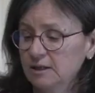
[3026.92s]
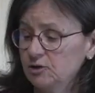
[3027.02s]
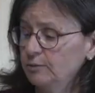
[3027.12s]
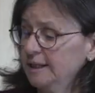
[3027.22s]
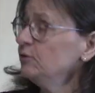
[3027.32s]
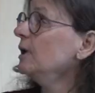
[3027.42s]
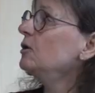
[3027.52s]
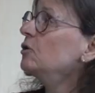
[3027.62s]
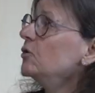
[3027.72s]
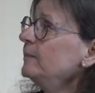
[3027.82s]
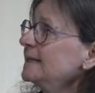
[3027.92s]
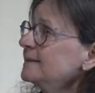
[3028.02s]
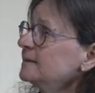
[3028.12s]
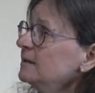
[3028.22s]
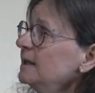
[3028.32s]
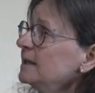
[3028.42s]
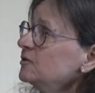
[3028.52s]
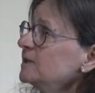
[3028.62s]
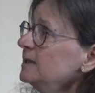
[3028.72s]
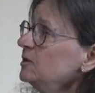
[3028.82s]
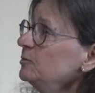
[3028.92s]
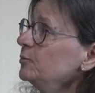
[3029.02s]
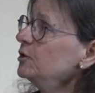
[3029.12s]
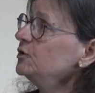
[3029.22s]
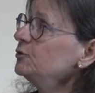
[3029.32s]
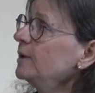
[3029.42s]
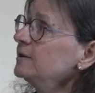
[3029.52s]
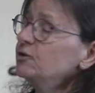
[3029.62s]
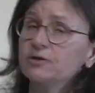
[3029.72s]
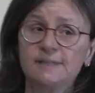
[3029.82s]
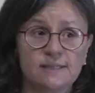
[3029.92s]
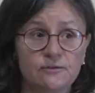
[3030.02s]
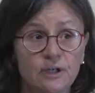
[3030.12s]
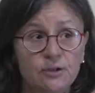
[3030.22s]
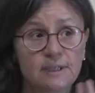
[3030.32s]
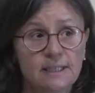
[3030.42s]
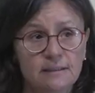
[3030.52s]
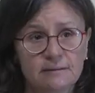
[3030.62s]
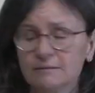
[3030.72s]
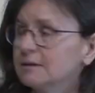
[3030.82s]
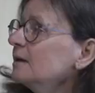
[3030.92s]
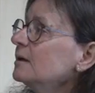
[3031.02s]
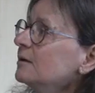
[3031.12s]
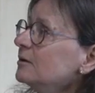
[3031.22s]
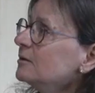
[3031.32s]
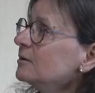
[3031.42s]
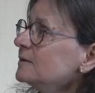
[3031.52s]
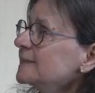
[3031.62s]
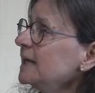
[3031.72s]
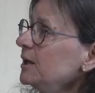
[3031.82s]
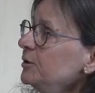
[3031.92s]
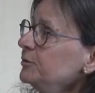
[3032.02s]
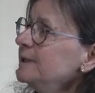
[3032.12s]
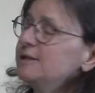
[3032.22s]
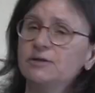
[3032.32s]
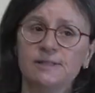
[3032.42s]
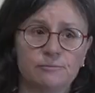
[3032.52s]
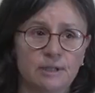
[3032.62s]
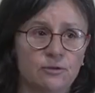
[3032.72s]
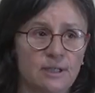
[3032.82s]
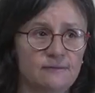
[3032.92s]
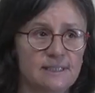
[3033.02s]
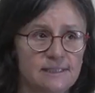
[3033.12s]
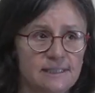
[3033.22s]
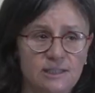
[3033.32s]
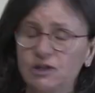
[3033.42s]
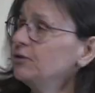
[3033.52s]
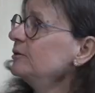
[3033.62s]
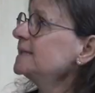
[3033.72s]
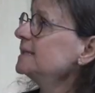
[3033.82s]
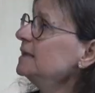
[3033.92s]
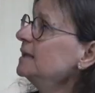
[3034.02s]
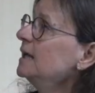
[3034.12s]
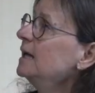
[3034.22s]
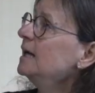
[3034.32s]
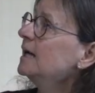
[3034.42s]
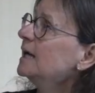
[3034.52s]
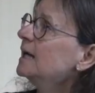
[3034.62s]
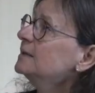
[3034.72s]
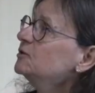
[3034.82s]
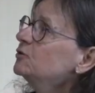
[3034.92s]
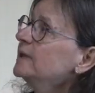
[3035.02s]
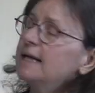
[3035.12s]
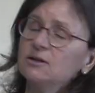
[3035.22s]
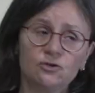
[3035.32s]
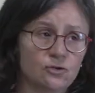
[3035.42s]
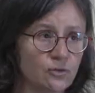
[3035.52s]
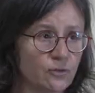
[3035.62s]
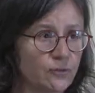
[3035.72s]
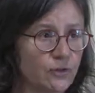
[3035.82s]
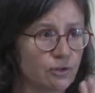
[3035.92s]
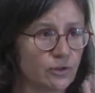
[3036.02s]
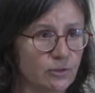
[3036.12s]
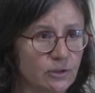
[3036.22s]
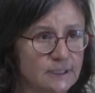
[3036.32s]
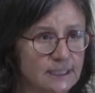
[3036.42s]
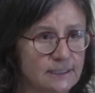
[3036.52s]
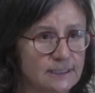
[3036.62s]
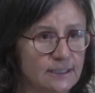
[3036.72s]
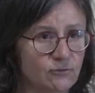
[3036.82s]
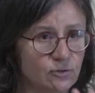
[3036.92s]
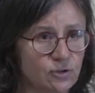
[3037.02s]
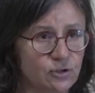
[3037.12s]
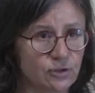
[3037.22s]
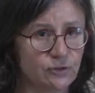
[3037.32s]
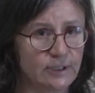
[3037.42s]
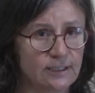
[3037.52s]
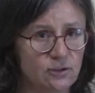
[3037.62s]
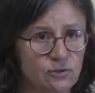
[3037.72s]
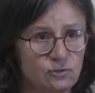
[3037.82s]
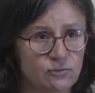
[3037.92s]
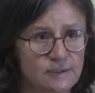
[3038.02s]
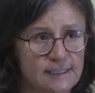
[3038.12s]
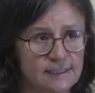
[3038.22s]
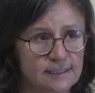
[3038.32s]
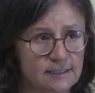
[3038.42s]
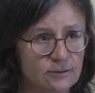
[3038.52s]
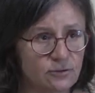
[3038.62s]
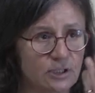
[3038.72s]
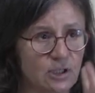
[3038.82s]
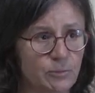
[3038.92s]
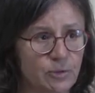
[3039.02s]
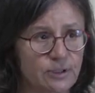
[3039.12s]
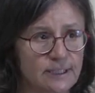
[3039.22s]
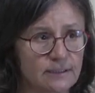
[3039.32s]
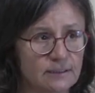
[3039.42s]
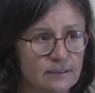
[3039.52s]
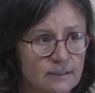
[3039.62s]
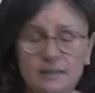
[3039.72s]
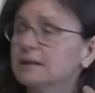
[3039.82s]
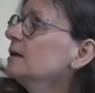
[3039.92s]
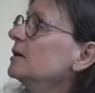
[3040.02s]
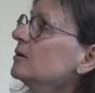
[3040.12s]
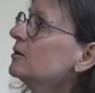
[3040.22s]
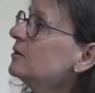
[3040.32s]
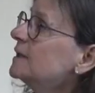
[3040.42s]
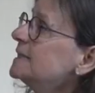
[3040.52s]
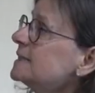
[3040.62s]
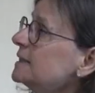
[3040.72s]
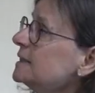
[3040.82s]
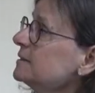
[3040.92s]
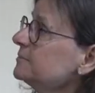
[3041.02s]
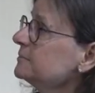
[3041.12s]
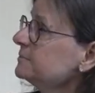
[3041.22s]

So when you are a low mass star, at a certain point, you enter this very uh, scary regions where you have this degeneracy and you cannot go further on in the evolution. You cannot do this nuclear burning uh, easily.